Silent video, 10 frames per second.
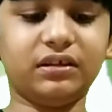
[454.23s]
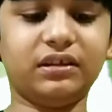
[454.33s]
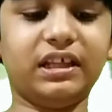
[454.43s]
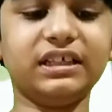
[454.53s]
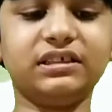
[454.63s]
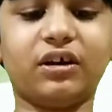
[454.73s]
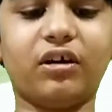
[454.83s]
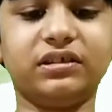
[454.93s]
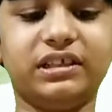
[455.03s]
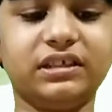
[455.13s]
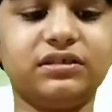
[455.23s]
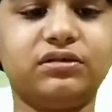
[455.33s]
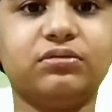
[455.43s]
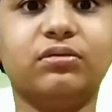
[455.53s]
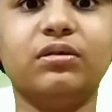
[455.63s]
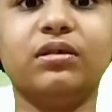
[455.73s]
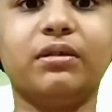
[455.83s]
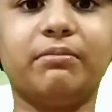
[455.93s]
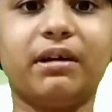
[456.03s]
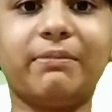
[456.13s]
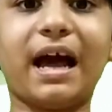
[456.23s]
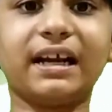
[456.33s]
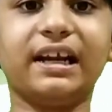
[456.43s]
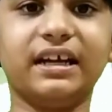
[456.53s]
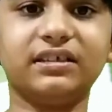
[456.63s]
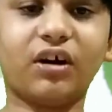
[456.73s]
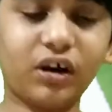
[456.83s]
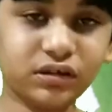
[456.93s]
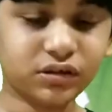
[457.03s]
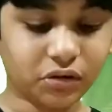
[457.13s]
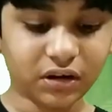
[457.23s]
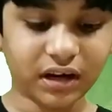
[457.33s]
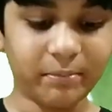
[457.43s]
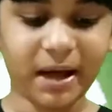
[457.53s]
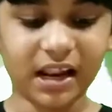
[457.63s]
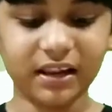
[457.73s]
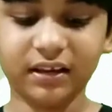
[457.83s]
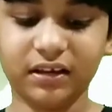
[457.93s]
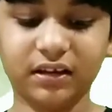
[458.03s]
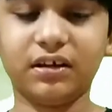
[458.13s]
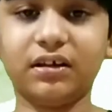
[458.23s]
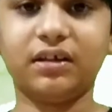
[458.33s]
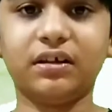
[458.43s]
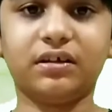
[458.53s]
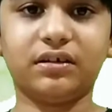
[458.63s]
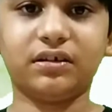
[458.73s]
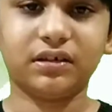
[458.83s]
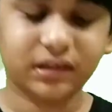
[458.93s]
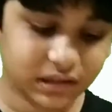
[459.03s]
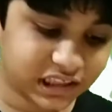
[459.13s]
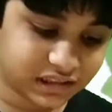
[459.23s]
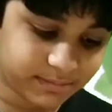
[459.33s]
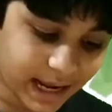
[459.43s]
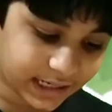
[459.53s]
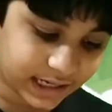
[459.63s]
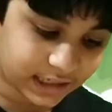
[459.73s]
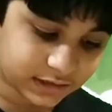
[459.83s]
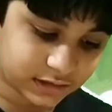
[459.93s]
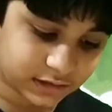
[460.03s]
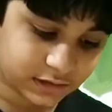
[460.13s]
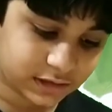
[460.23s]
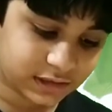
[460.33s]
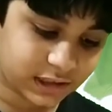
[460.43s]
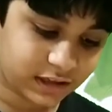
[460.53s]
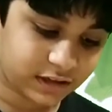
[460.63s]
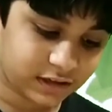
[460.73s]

these two magnets also repel these magnets. See,